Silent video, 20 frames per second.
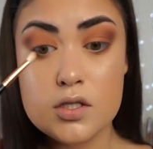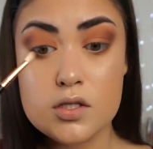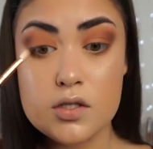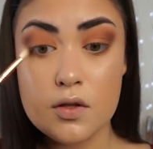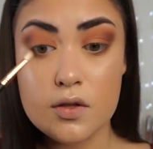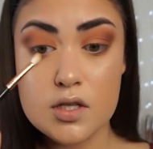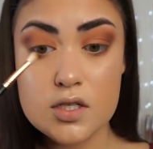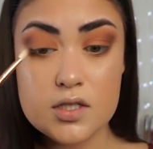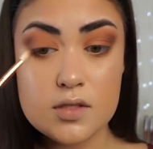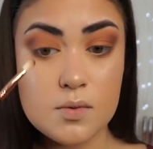
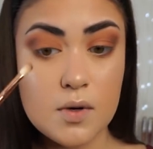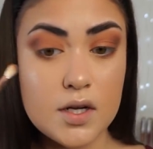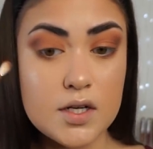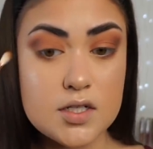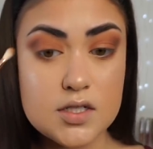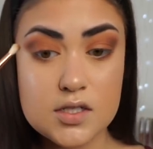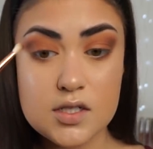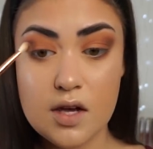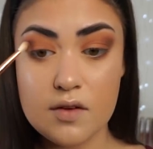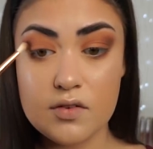So this one
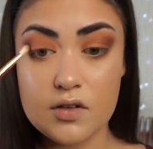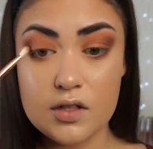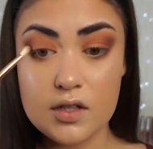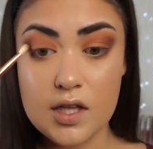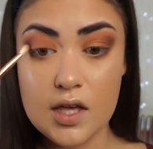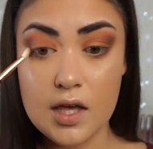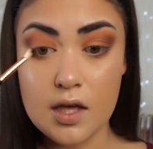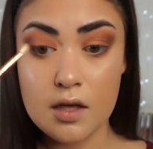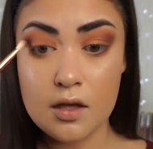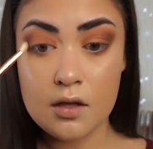is
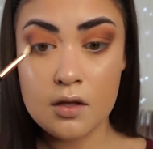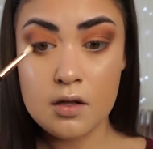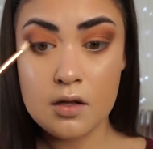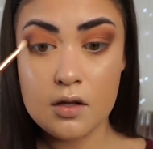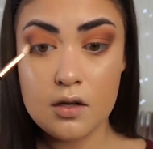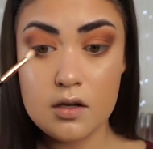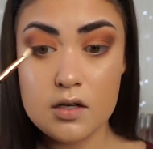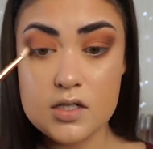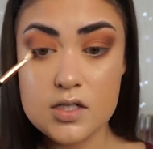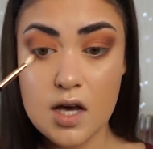definitely,
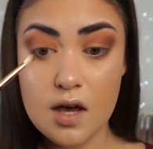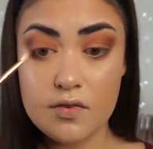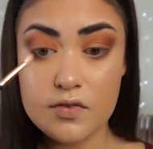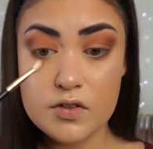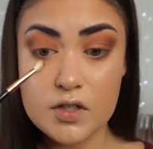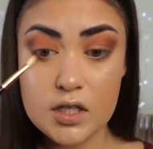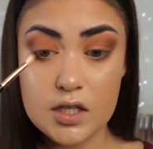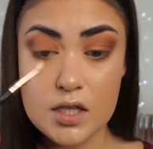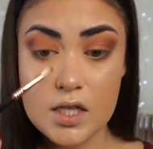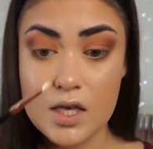
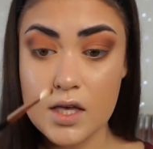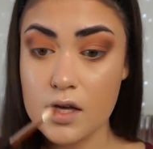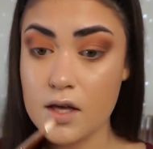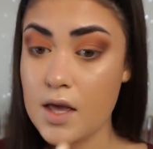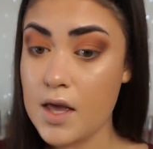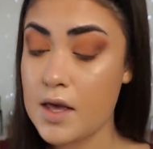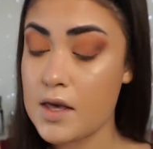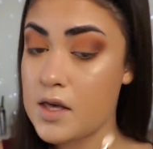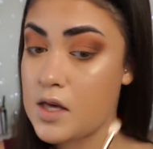definitely a